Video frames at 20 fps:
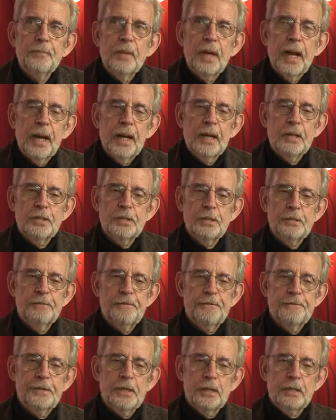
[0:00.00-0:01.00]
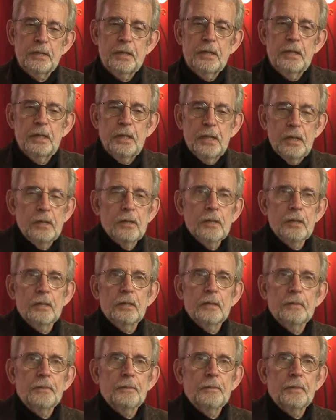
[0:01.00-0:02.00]
had to fit in
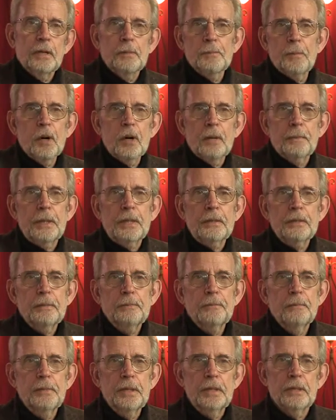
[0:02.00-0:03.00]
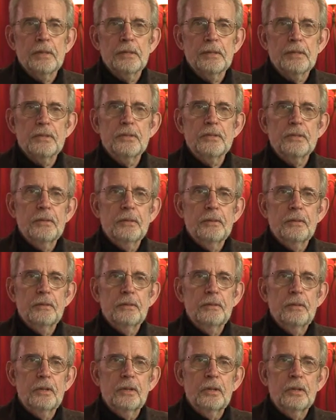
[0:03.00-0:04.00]
the compartment because
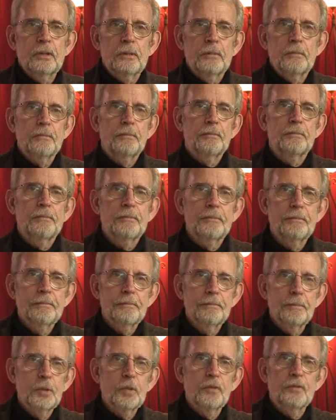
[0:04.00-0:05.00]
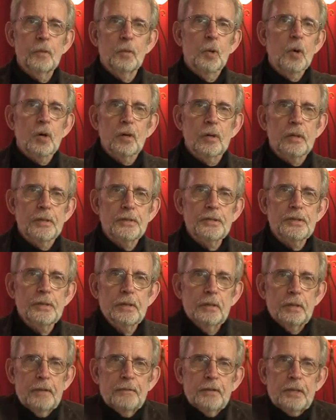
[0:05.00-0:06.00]
you couldn't move the walls,
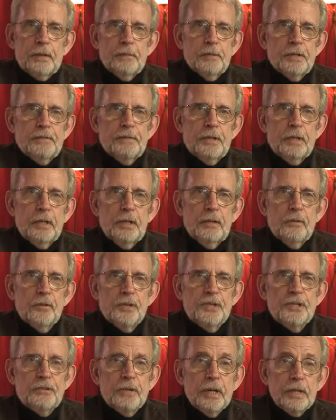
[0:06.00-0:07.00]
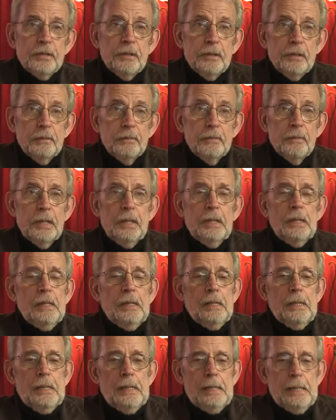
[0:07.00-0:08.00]
so everything was very restricted.
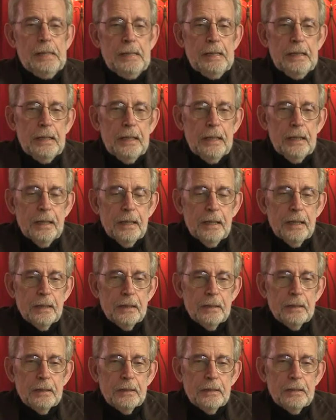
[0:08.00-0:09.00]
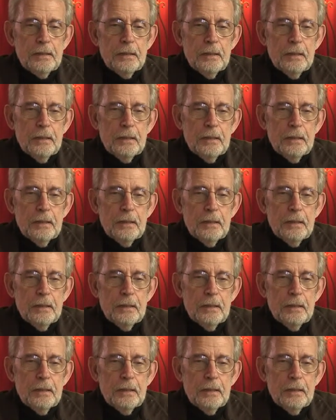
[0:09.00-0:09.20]
And